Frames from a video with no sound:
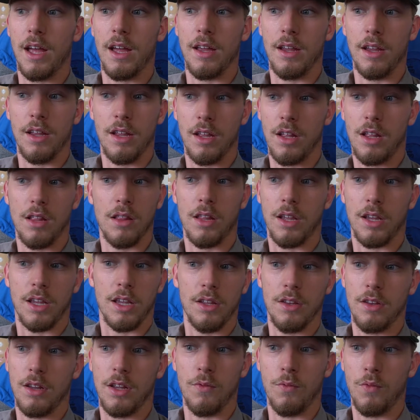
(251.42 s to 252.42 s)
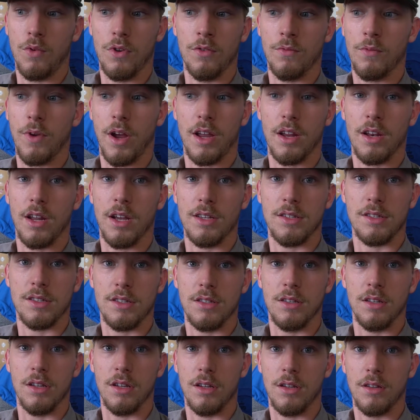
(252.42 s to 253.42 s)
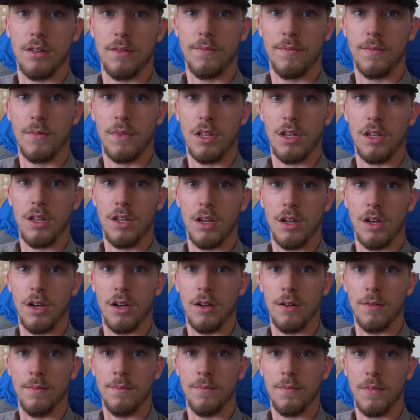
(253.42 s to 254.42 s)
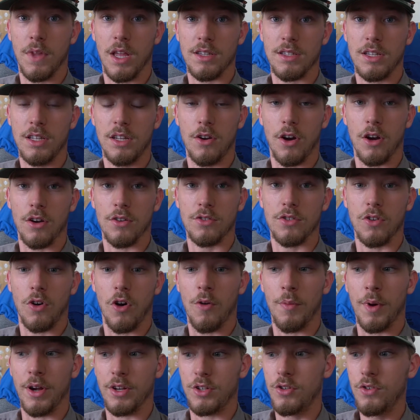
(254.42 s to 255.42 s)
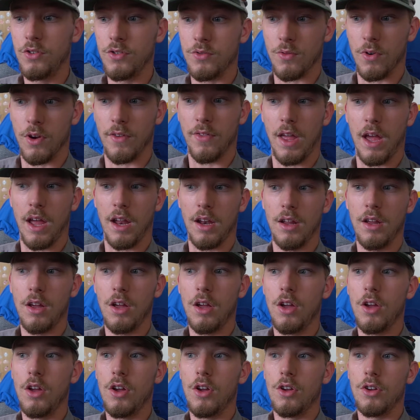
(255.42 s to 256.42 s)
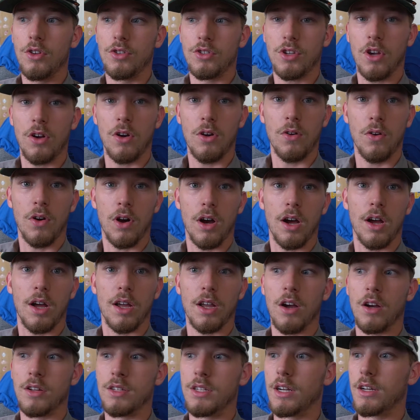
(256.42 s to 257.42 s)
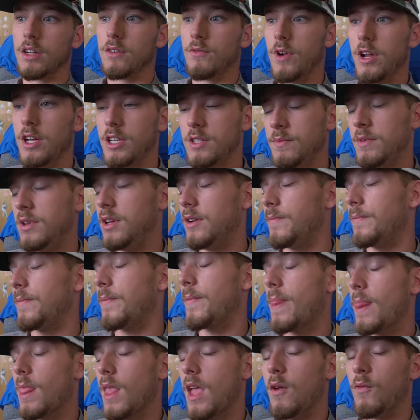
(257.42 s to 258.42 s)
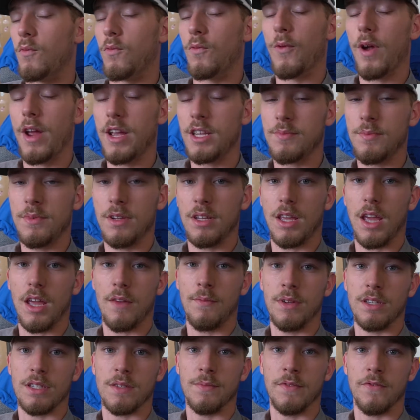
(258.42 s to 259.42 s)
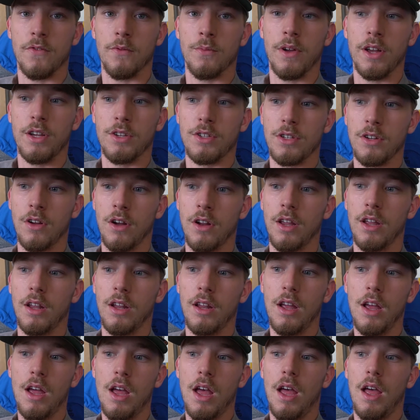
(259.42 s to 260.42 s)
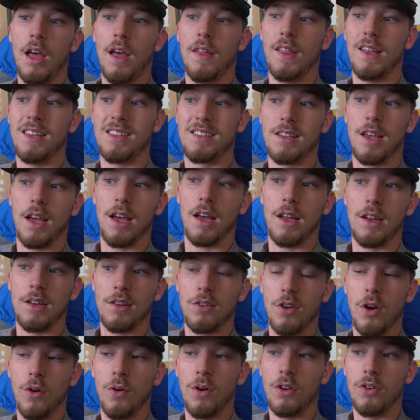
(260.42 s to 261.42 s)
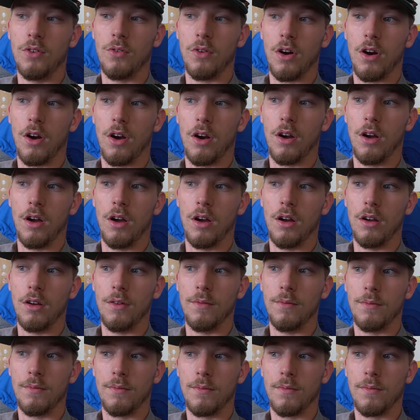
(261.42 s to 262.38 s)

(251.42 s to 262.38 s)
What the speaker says: it wouldn't recognize the SD card, so all my tunes were on that. So I contacted RaceMe, and RaceMe gave me some information on it, and they said go into our